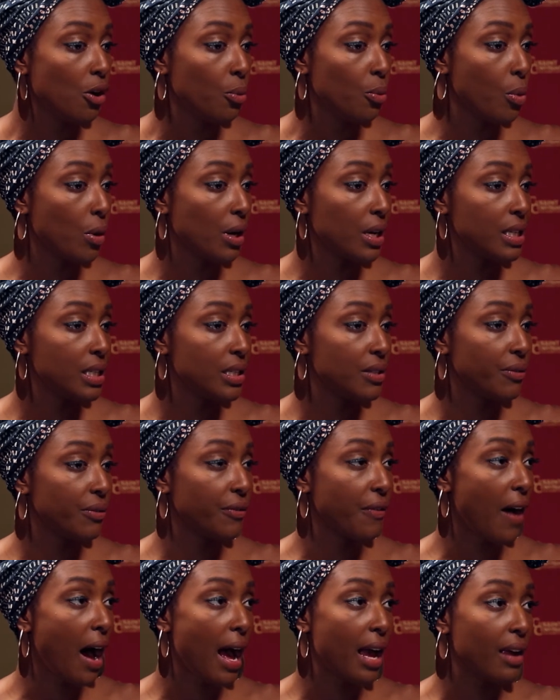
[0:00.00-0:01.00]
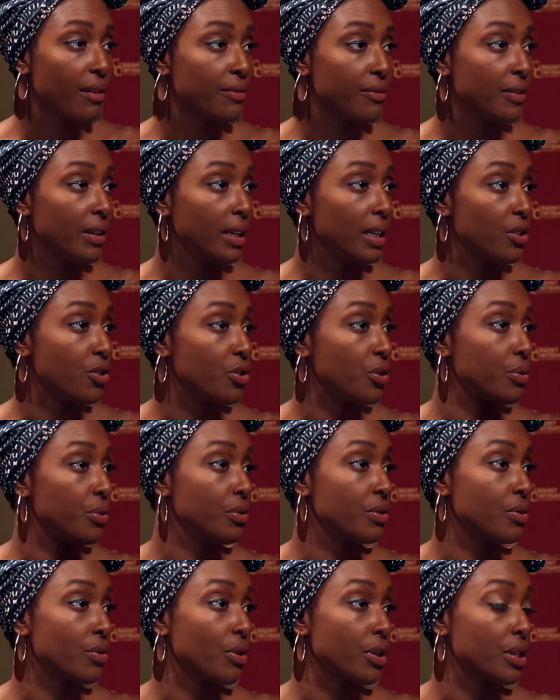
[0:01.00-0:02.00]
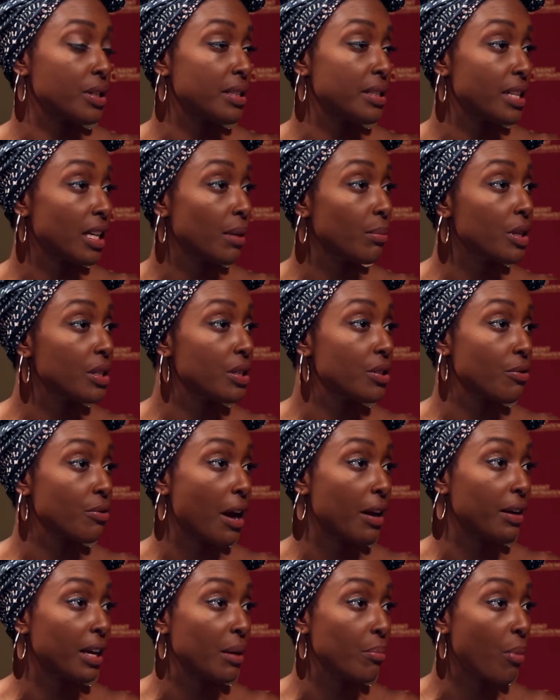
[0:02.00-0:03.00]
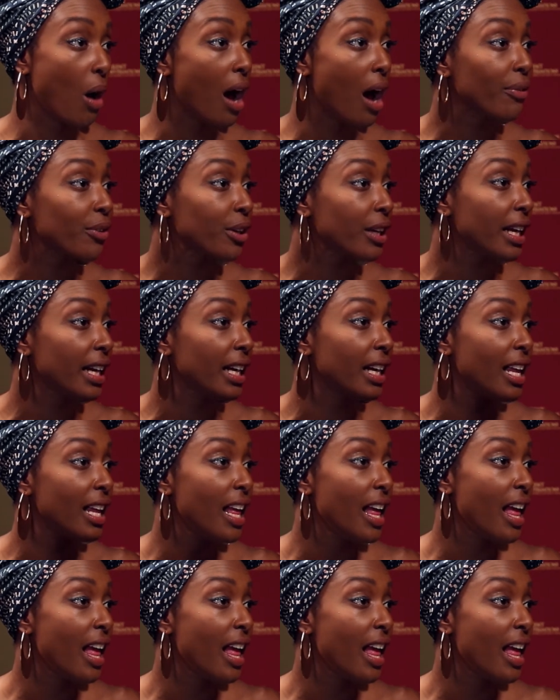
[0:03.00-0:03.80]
was 5 issues or stigmas surrounding poverty.